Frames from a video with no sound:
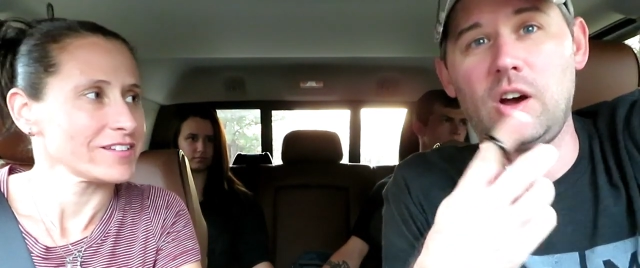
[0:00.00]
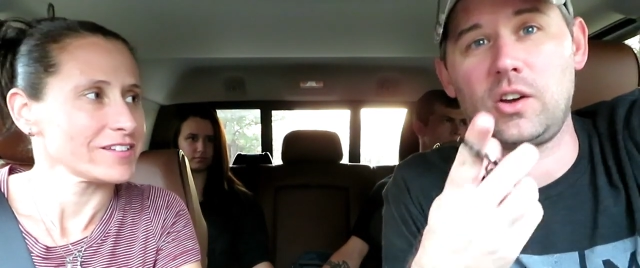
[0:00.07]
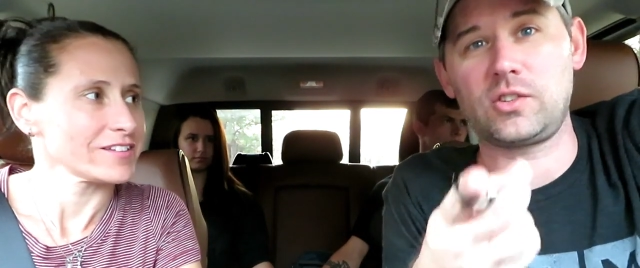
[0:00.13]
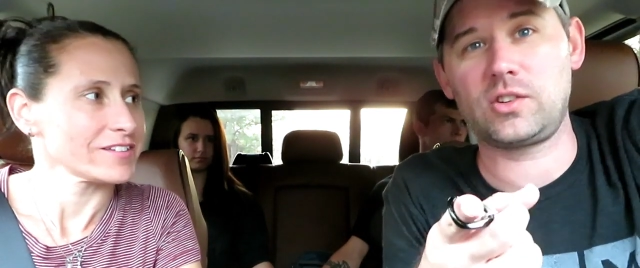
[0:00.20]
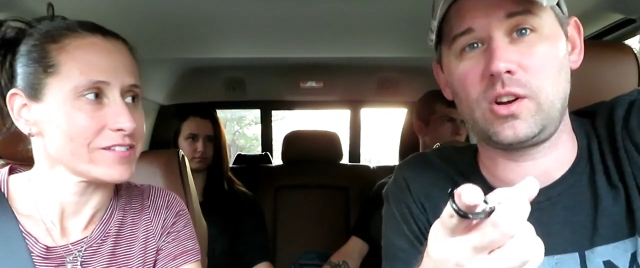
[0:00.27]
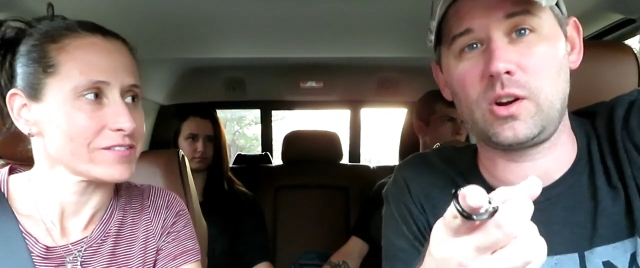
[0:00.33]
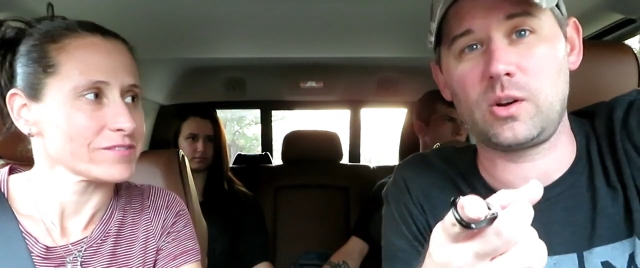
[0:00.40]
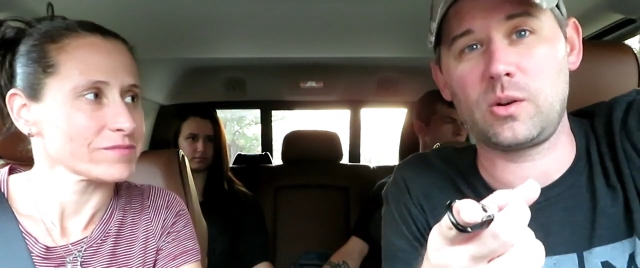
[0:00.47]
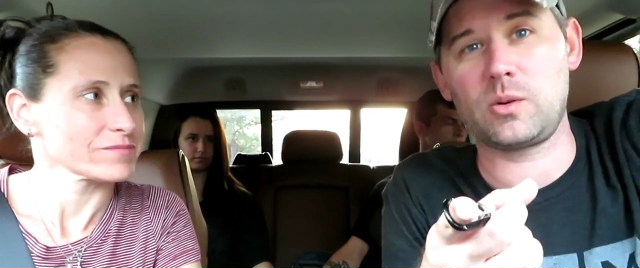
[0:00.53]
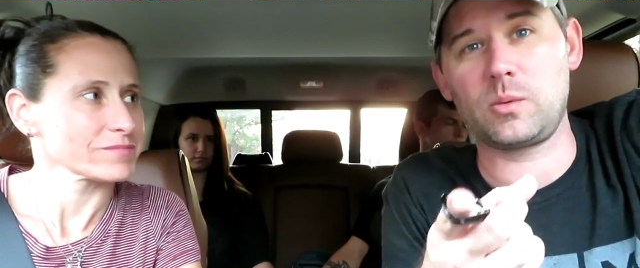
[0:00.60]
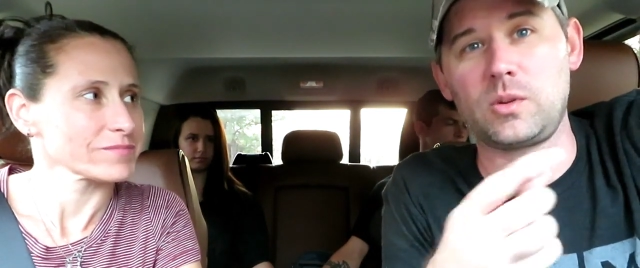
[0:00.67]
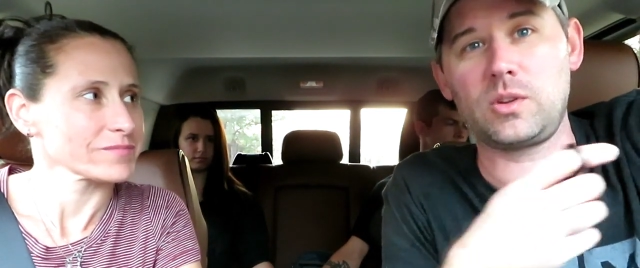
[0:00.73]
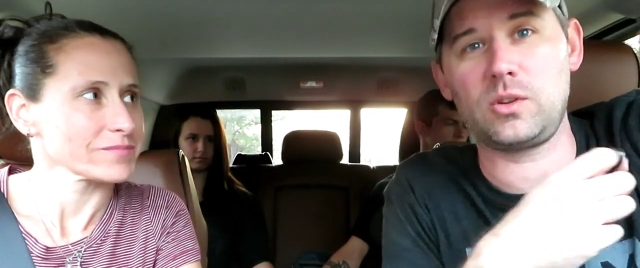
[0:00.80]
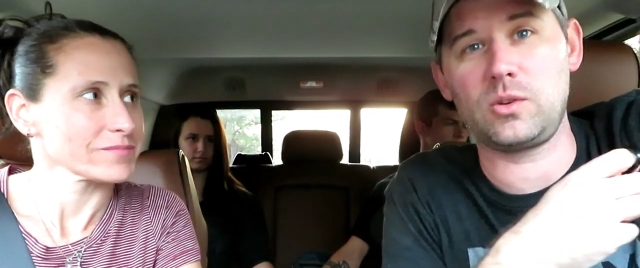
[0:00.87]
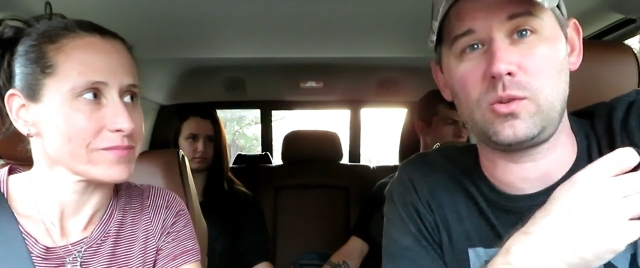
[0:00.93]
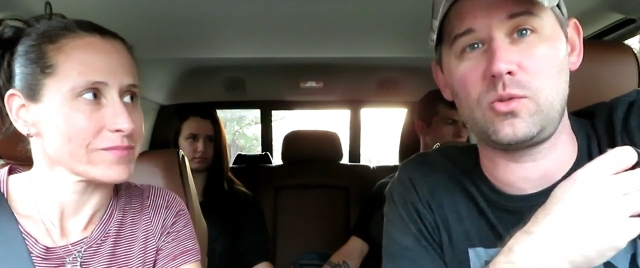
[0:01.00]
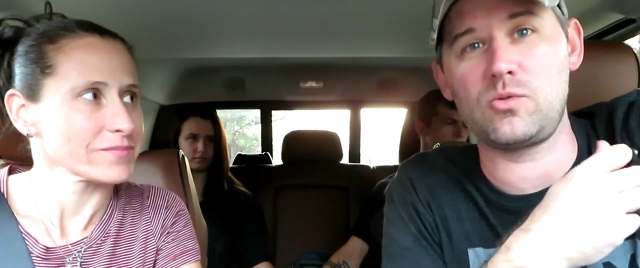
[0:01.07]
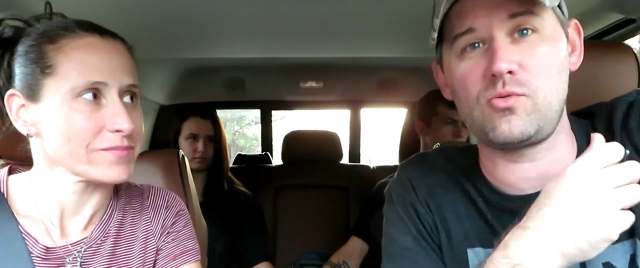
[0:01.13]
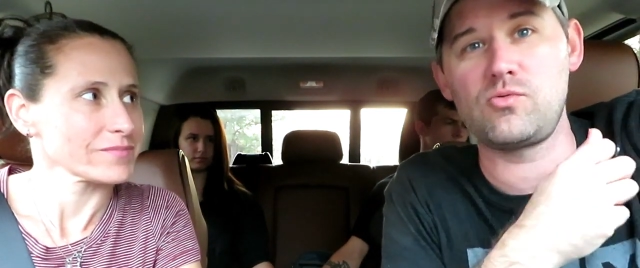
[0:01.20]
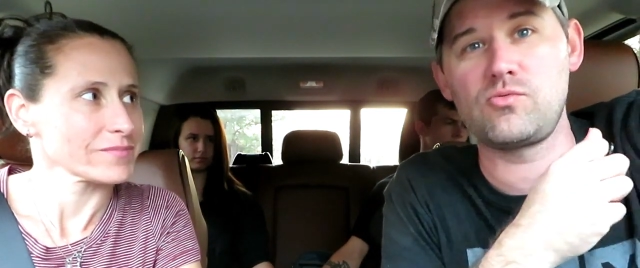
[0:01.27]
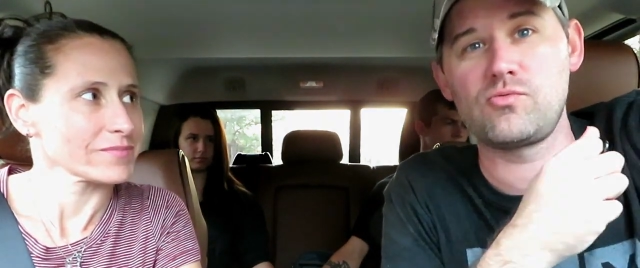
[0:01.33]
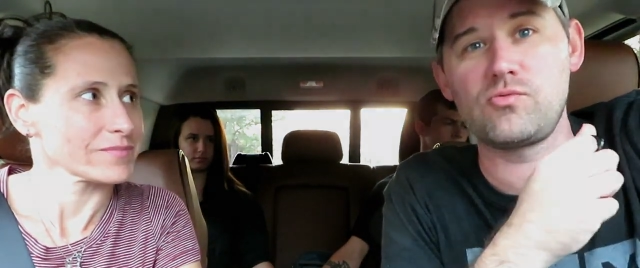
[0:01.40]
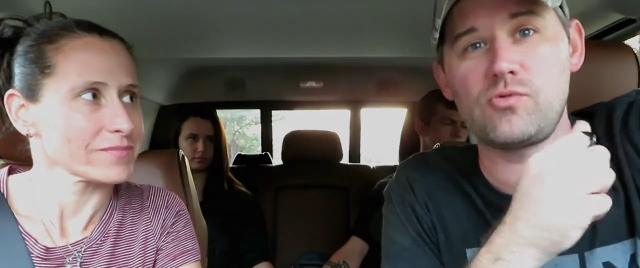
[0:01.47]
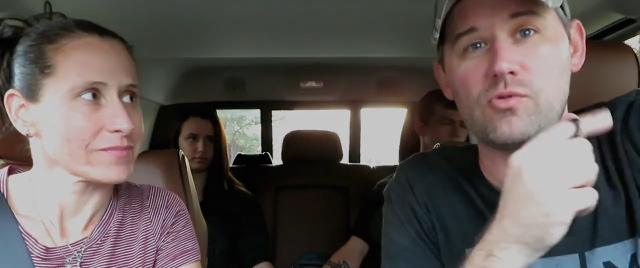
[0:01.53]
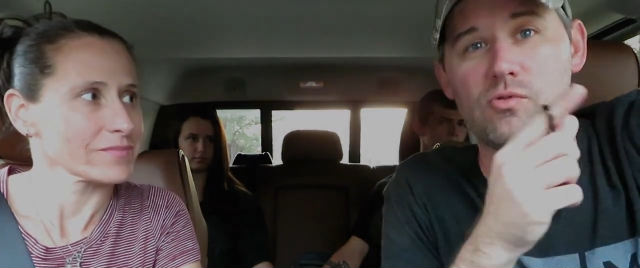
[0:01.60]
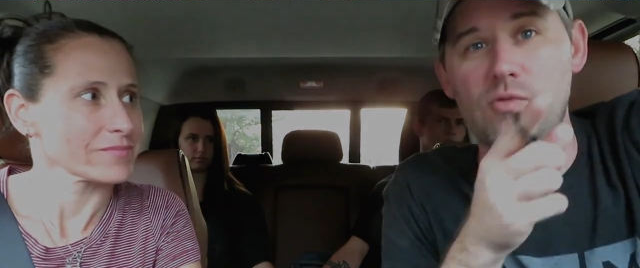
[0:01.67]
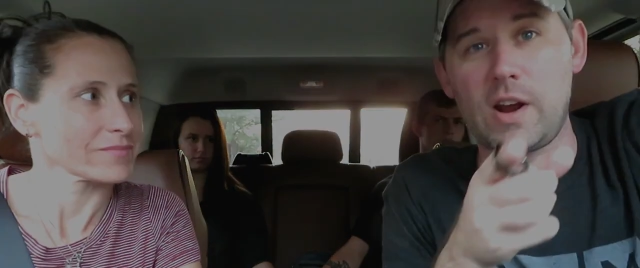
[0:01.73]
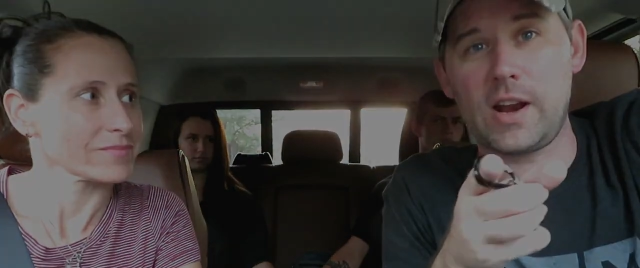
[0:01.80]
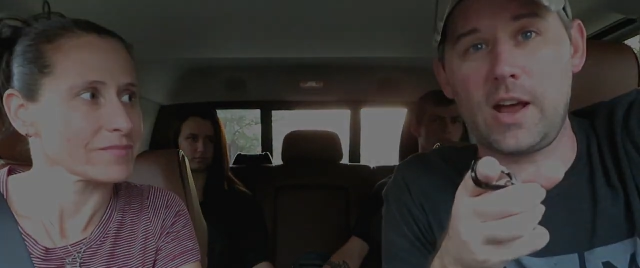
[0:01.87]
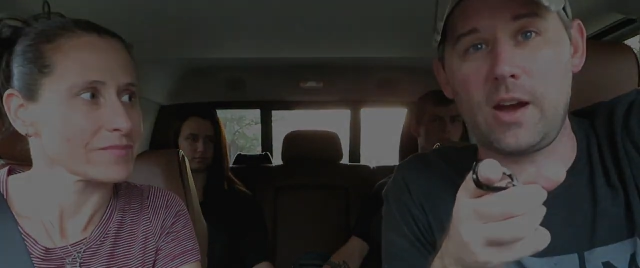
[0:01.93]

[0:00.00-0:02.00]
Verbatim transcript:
Speaker 1: I'll share with you right